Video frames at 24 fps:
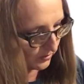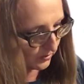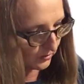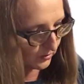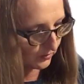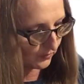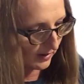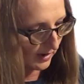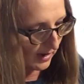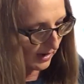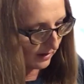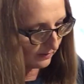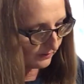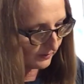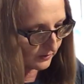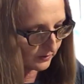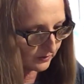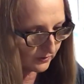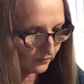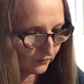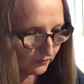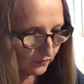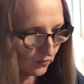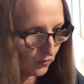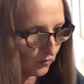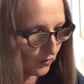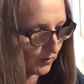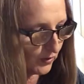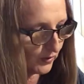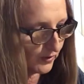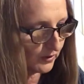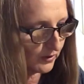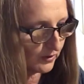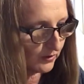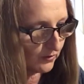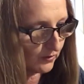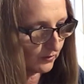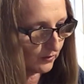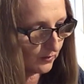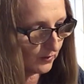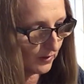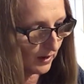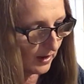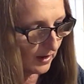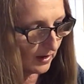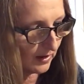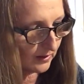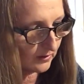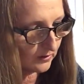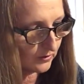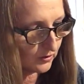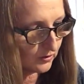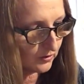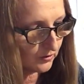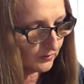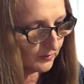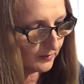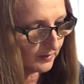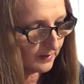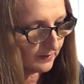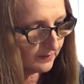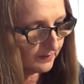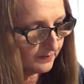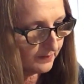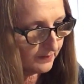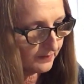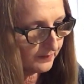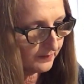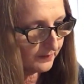crafts for you and children,